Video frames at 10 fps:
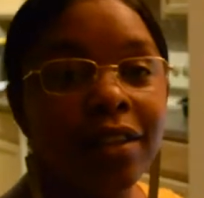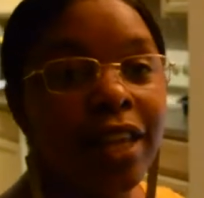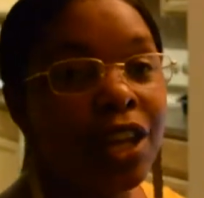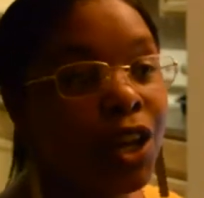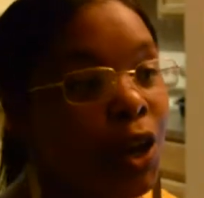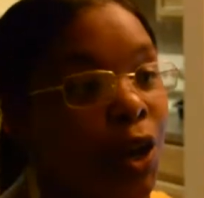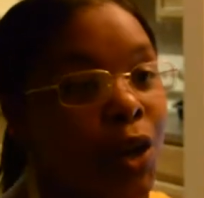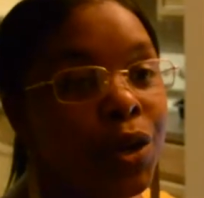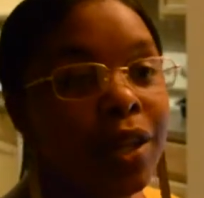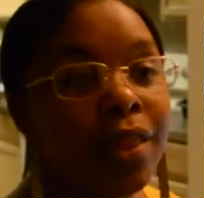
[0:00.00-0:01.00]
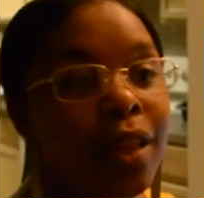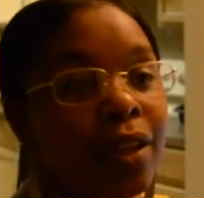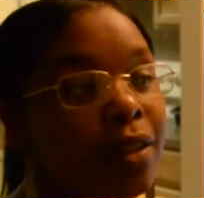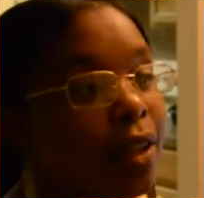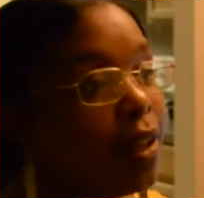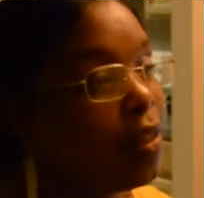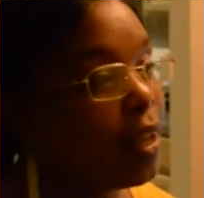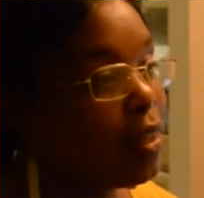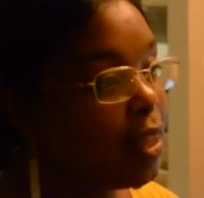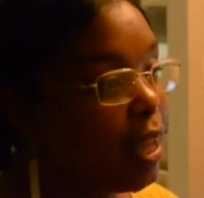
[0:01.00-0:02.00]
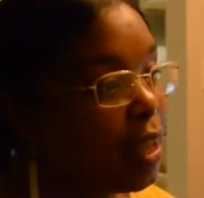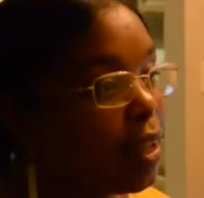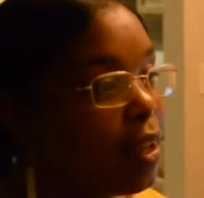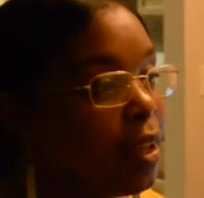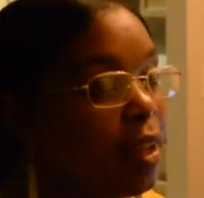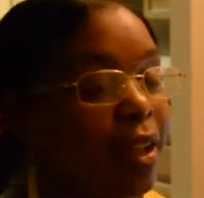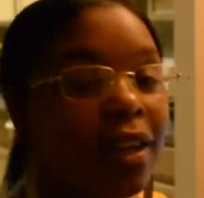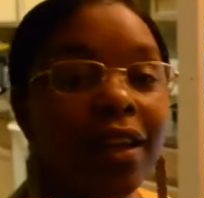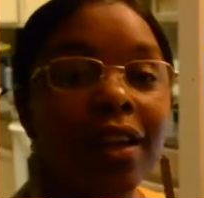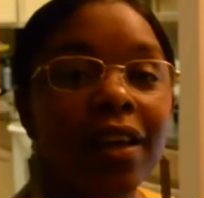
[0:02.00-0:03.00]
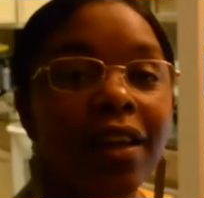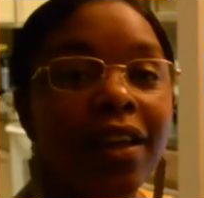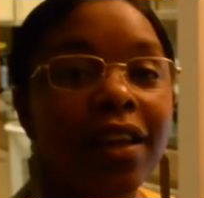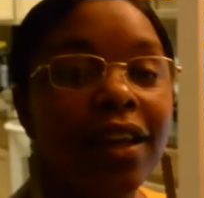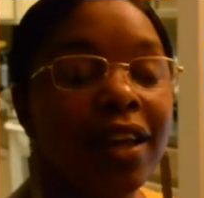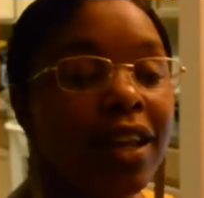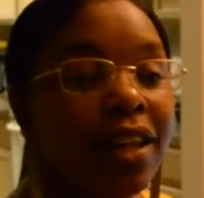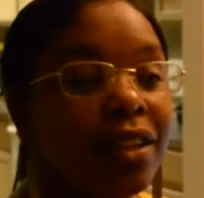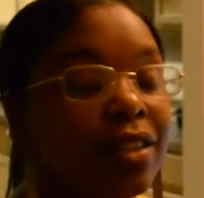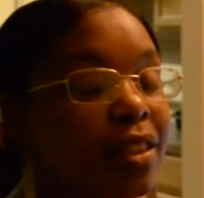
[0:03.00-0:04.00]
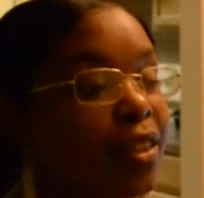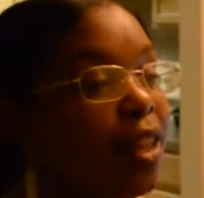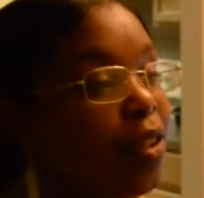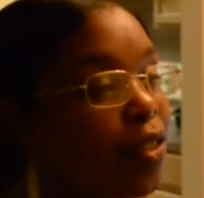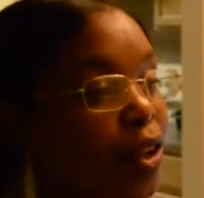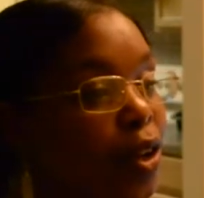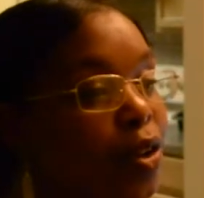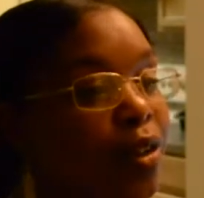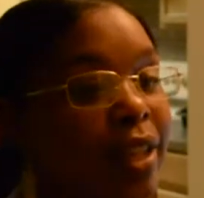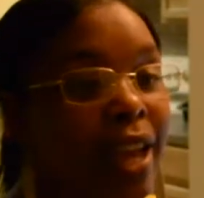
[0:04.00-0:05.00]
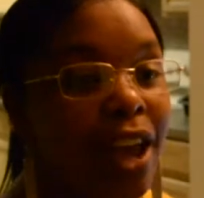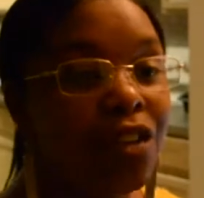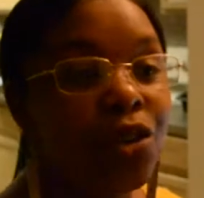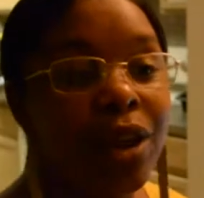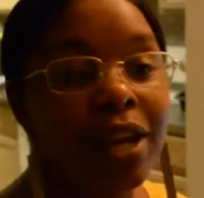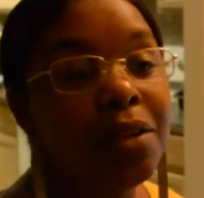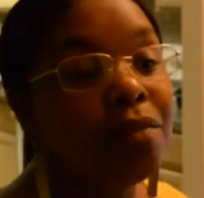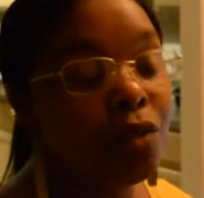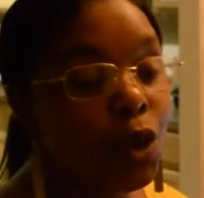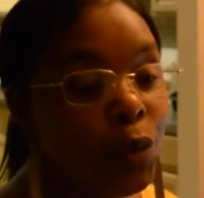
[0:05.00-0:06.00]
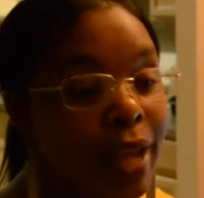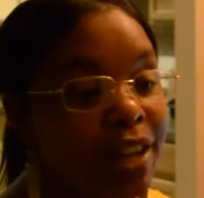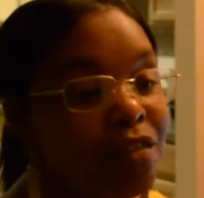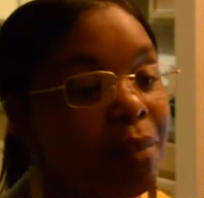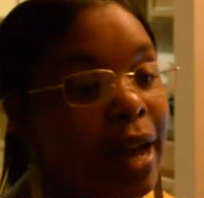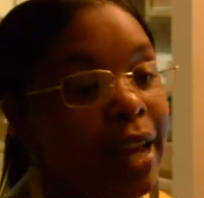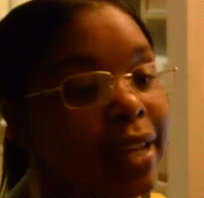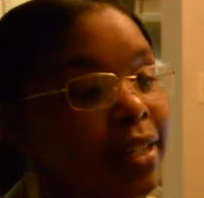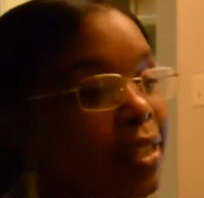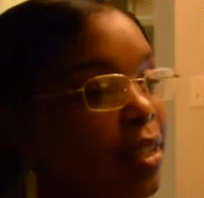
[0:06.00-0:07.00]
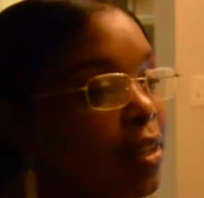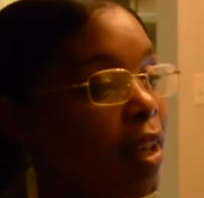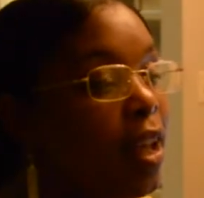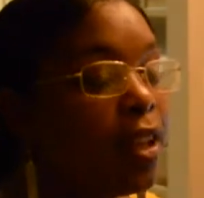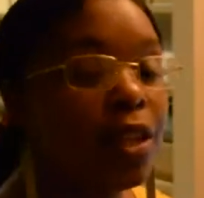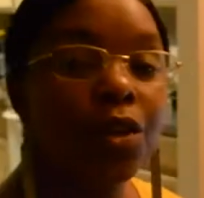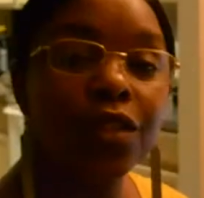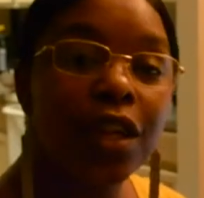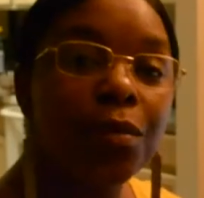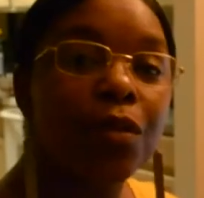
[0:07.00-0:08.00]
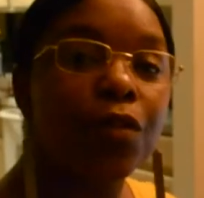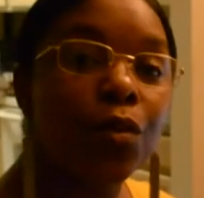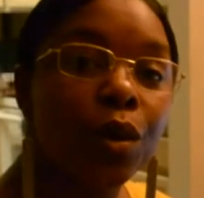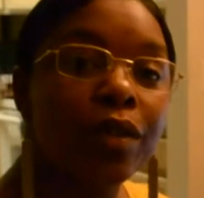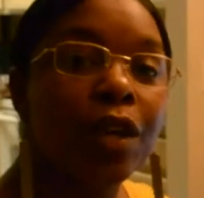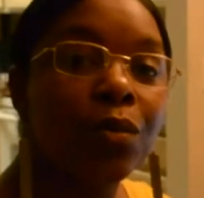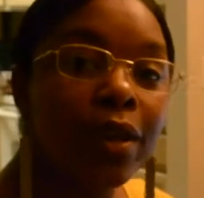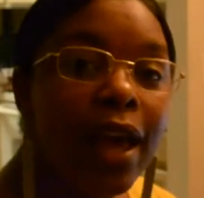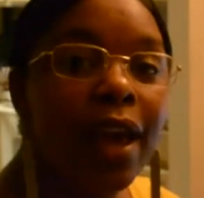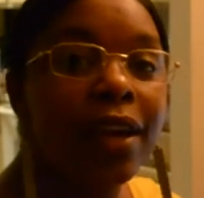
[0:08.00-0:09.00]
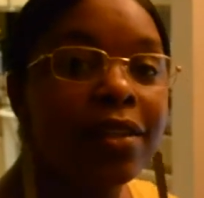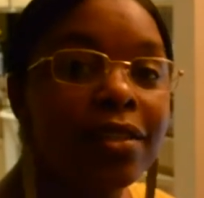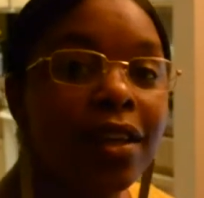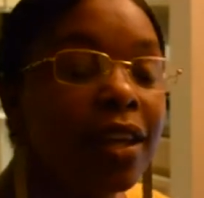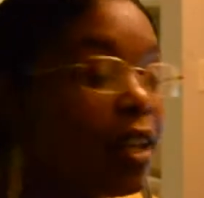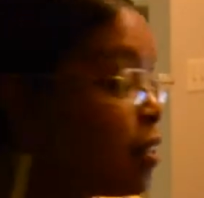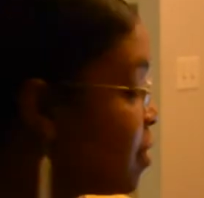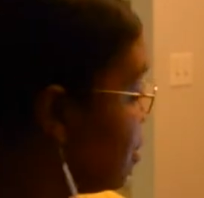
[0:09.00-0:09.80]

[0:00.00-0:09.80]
They learn, and they think, and they have creative minds, and they'll think before they react, and that's a